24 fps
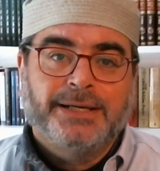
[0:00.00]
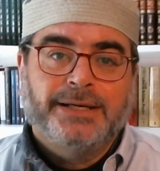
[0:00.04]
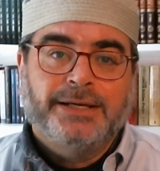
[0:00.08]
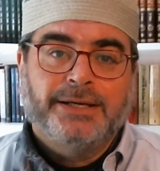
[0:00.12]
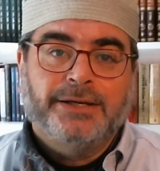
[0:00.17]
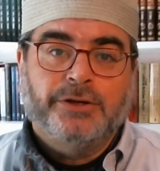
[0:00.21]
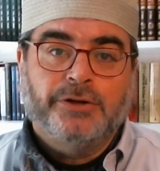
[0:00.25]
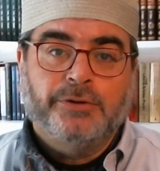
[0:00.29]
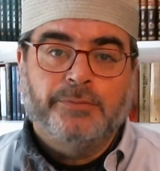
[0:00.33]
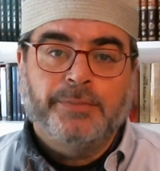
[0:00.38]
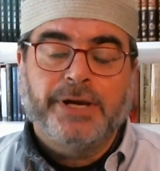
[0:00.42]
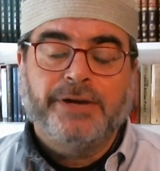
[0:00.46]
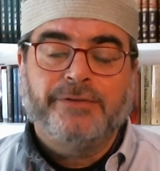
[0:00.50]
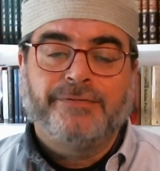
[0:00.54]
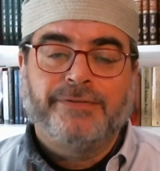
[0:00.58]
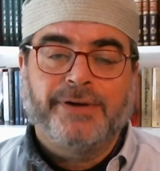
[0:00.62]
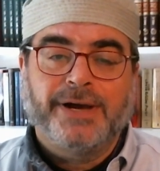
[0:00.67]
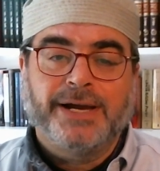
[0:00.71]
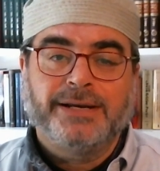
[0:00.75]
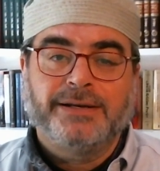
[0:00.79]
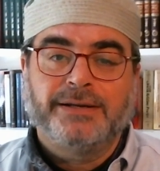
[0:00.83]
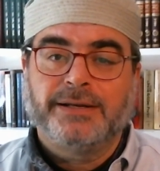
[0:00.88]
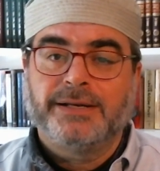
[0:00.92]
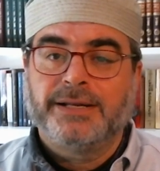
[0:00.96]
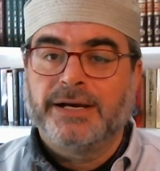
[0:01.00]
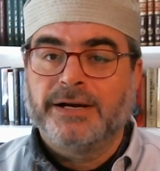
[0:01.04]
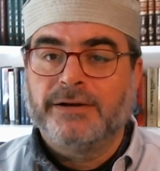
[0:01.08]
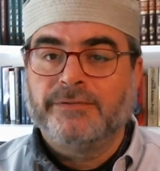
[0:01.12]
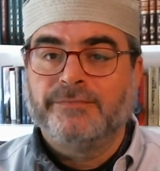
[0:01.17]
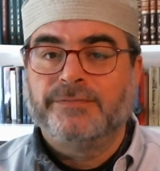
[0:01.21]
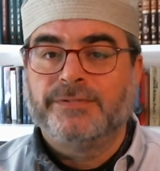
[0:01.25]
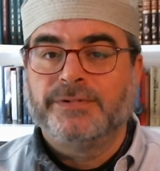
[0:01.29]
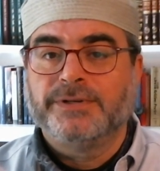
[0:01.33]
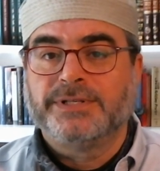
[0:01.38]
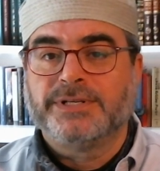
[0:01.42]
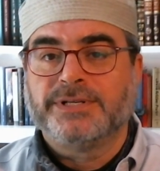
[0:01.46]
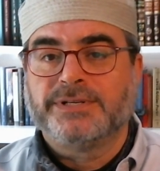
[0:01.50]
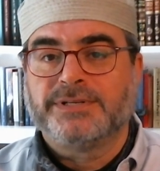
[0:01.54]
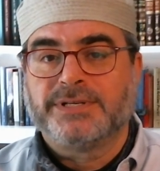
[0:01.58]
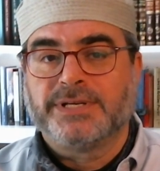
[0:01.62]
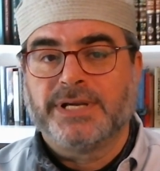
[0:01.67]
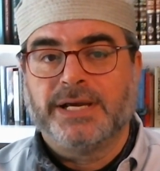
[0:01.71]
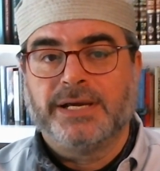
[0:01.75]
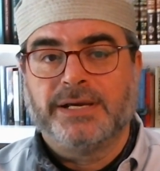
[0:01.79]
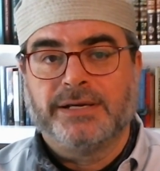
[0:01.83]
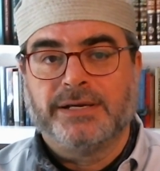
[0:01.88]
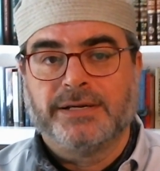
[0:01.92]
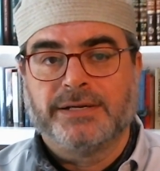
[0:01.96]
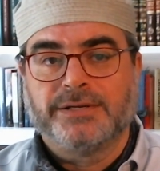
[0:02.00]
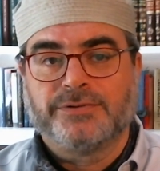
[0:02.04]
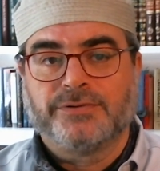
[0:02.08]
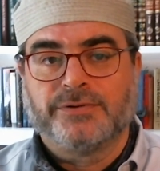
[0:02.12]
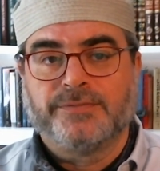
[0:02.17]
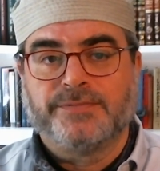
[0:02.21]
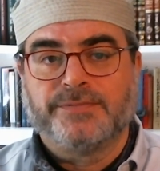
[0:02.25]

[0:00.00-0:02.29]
You may find it helpful to say, as Reb